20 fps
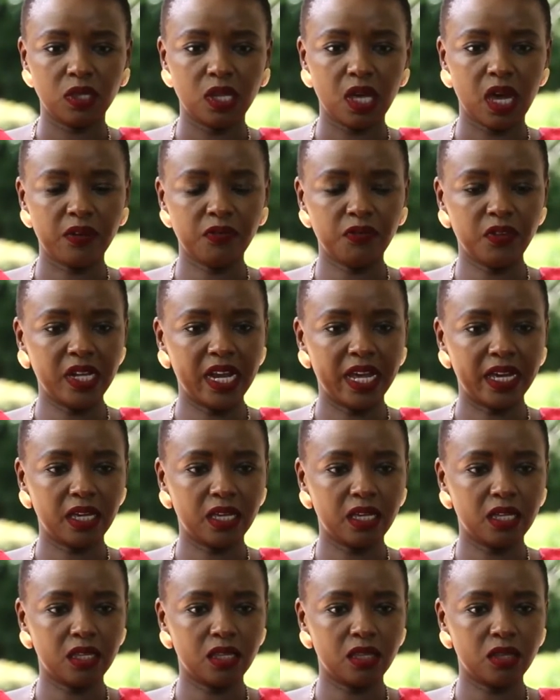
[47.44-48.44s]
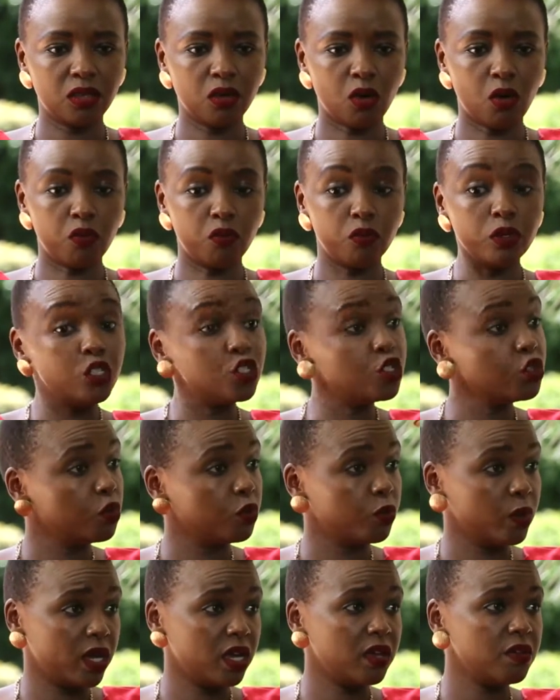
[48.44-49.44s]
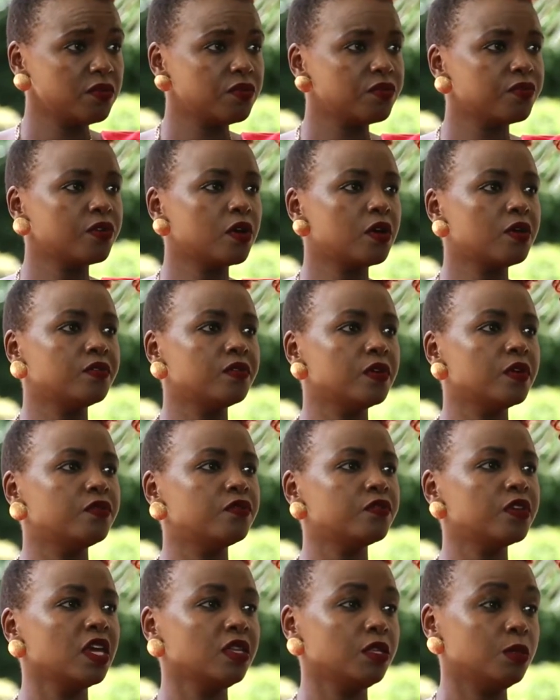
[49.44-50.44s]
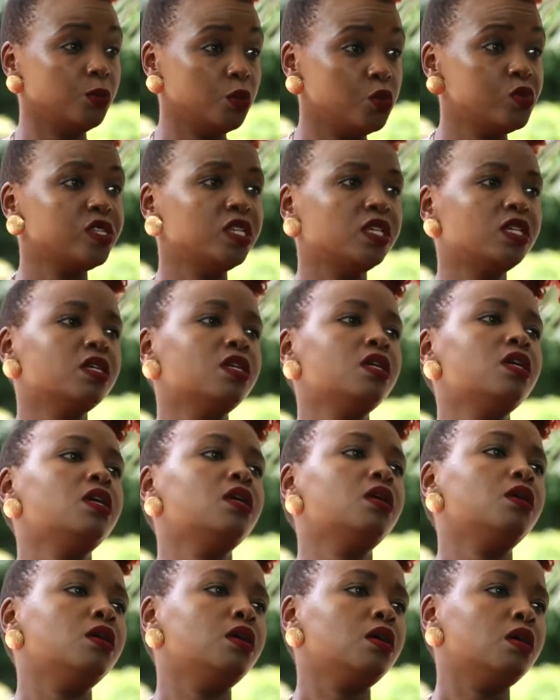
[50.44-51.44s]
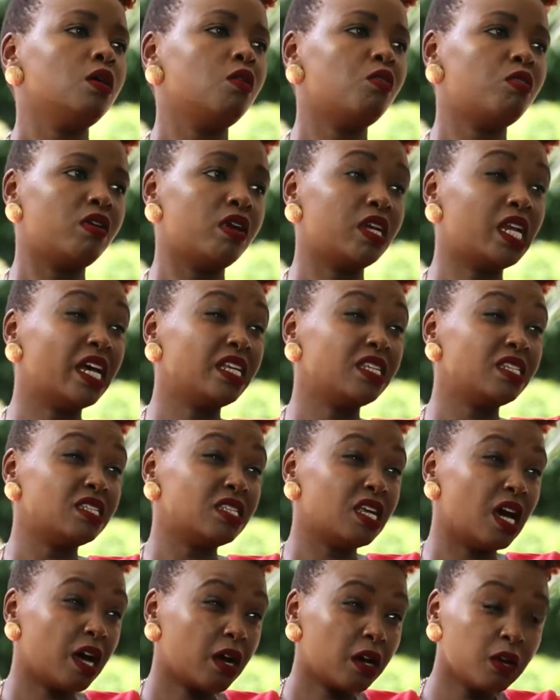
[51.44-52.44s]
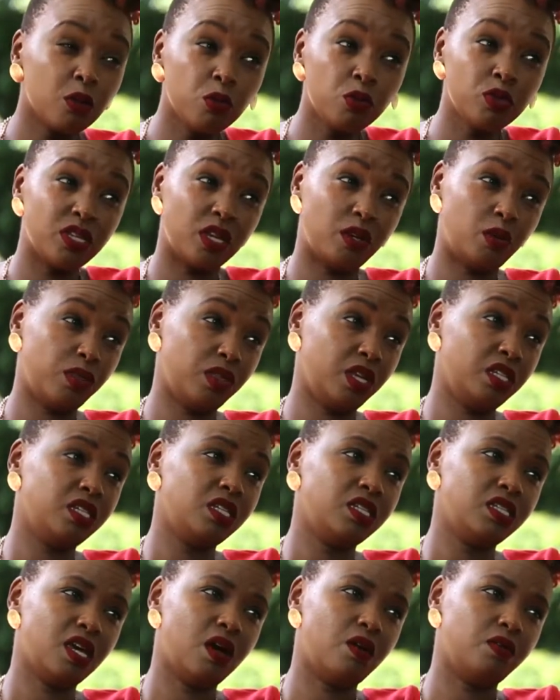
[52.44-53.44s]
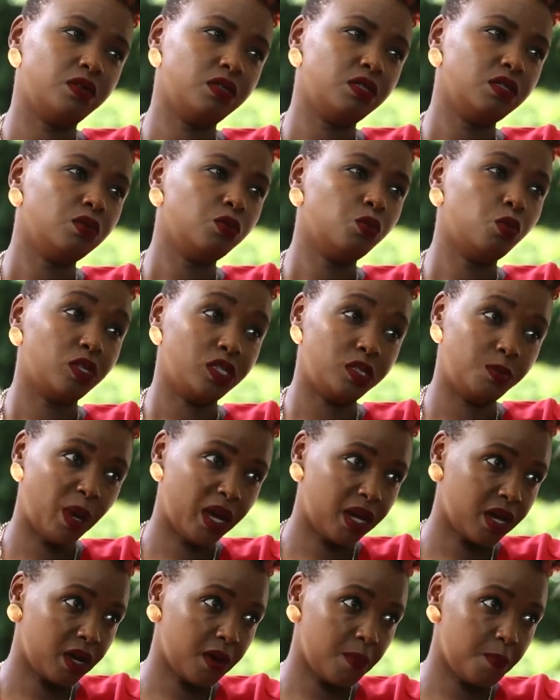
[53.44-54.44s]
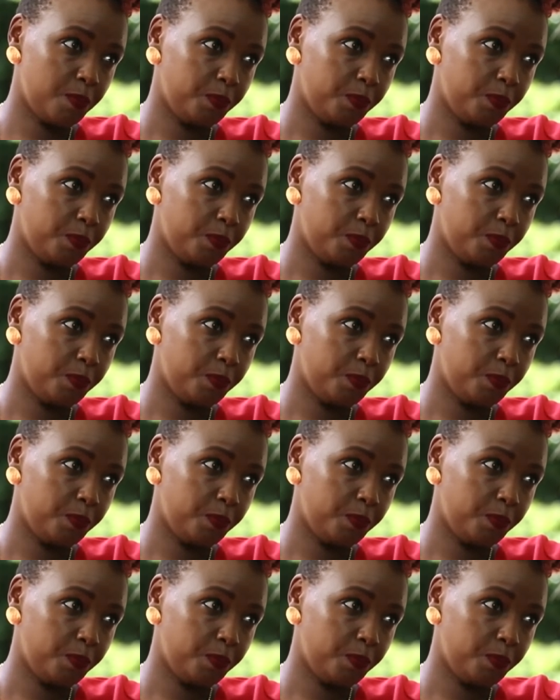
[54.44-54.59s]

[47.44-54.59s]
I feel like the original wave of Kenyan music, or as close an authentic sound, was Benga.